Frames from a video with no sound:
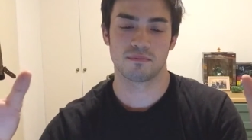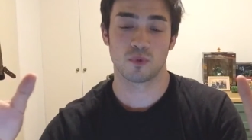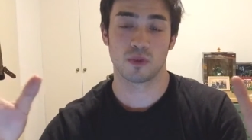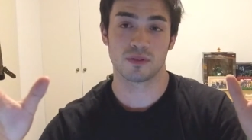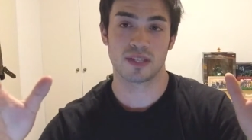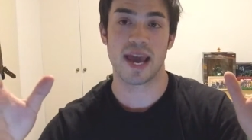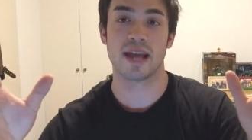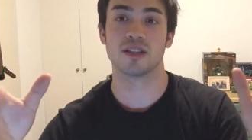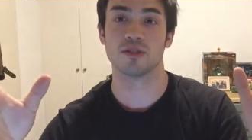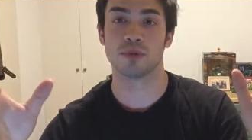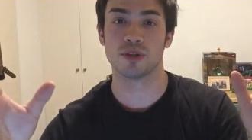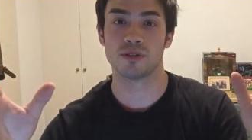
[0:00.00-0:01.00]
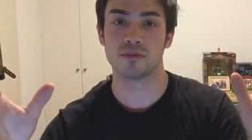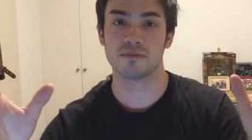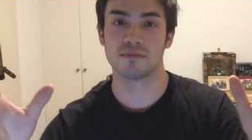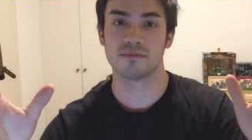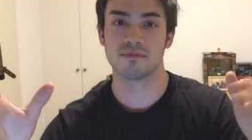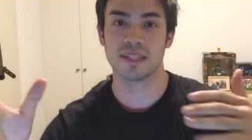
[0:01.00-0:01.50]
well tangible
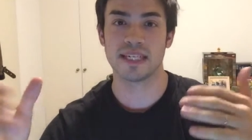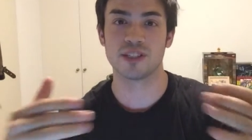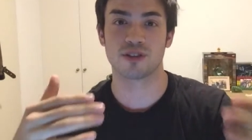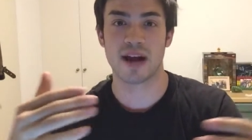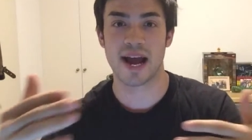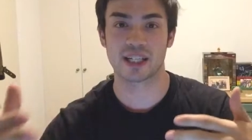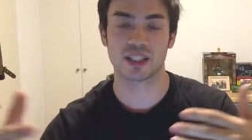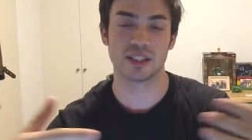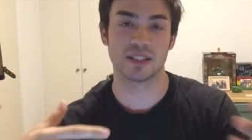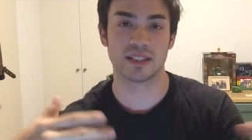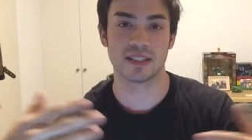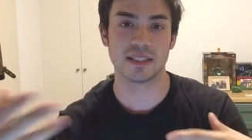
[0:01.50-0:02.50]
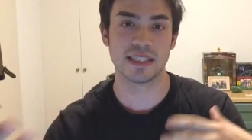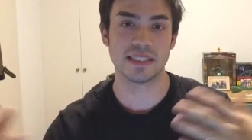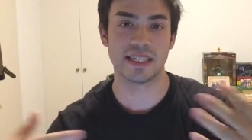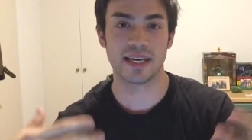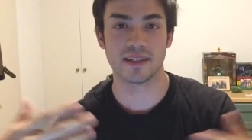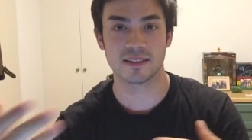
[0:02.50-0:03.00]
interactions and
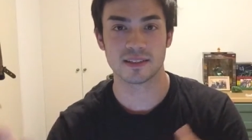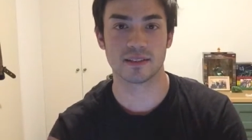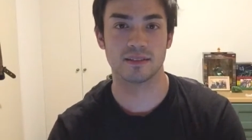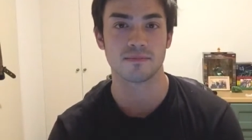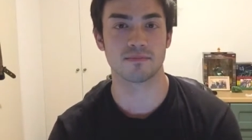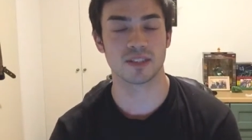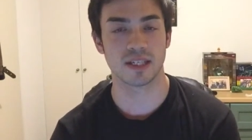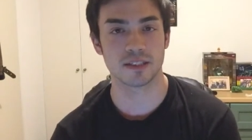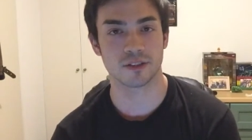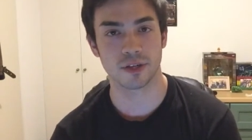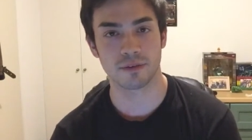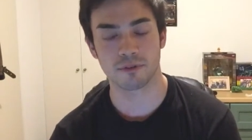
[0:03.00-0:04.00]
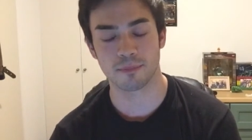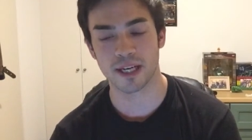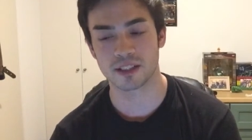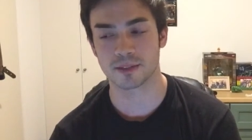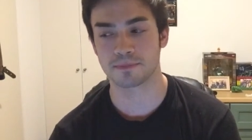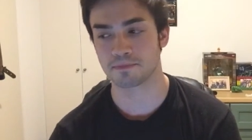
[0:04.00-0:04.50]
details and sensory
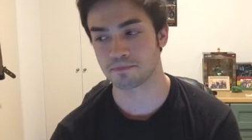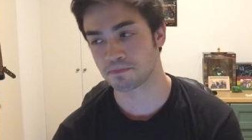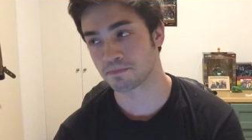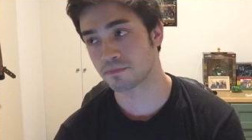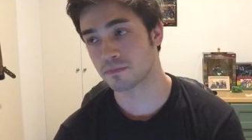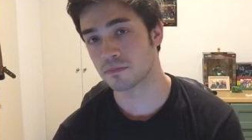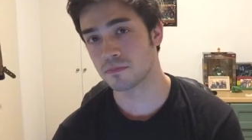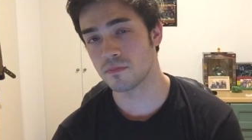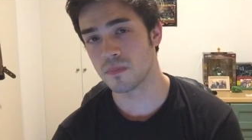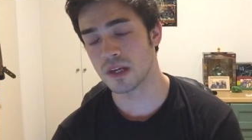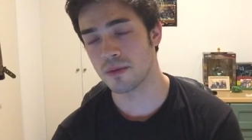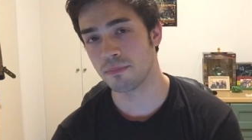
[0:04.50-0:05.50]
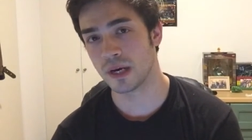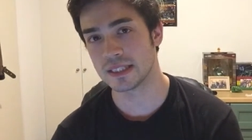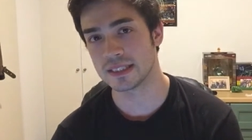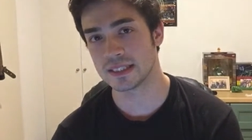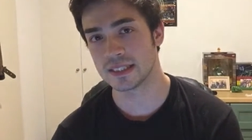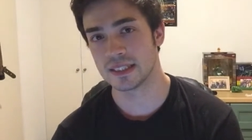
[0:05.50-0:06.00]
information,
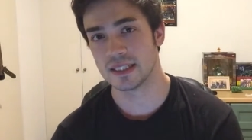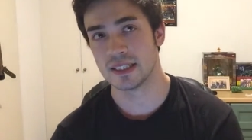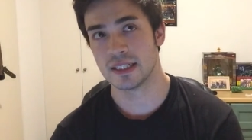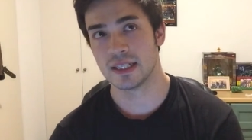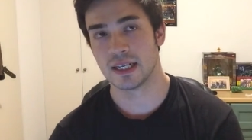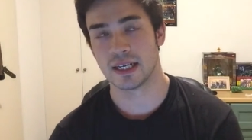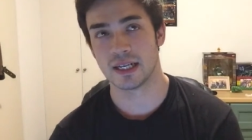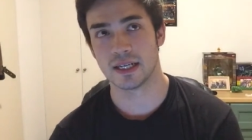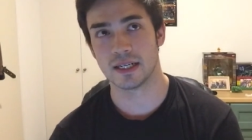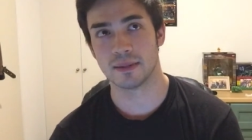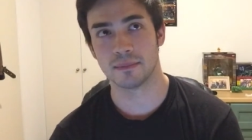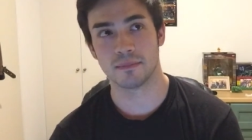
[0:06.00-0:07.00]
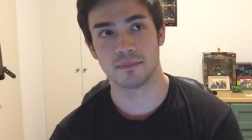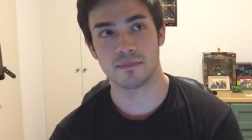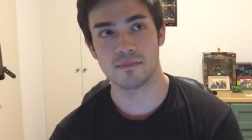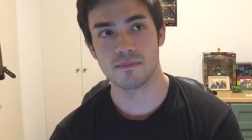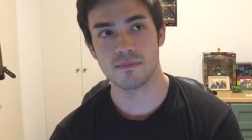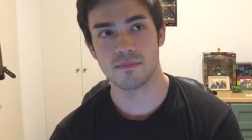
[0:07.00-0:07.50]
but um,
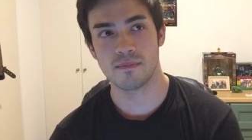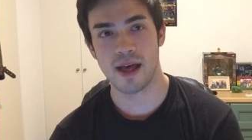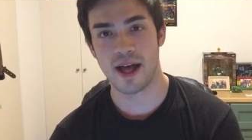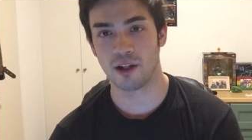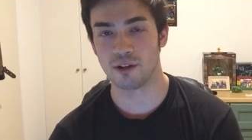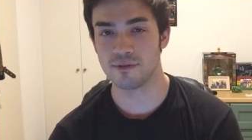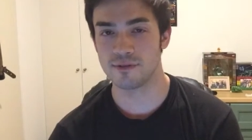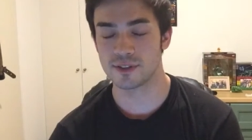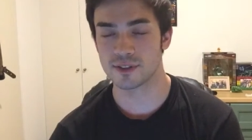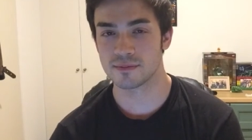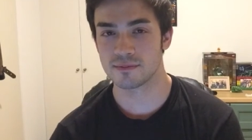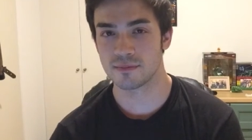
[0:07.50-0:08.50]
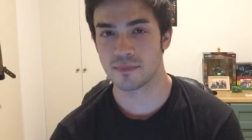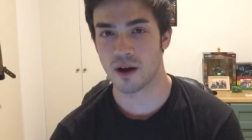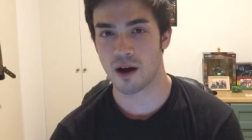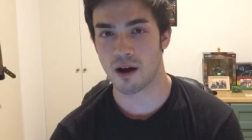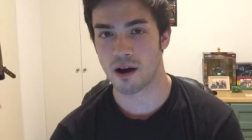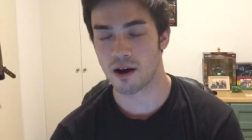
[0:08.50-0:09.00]
elves
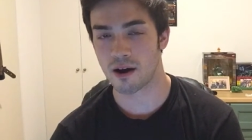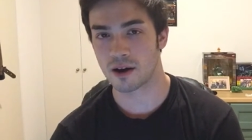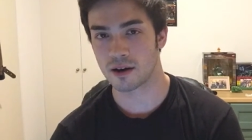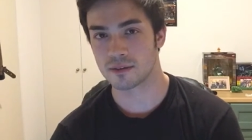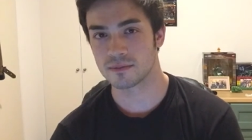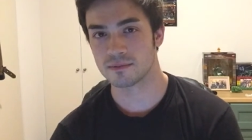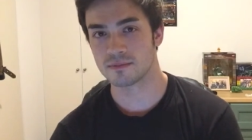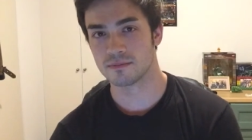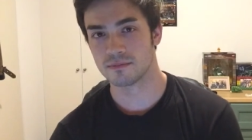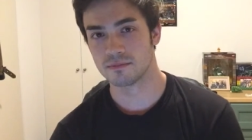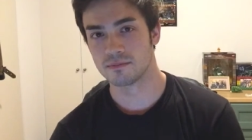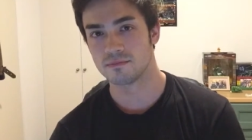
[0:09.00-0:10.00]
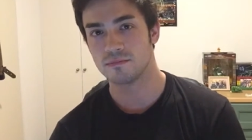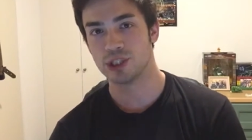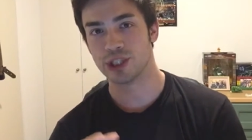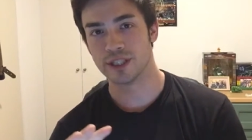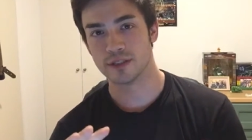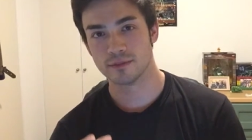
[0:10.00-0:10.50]
are
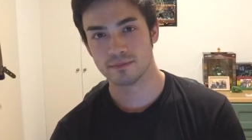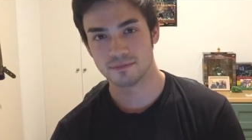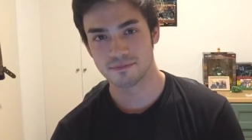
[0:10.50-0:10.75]
chill.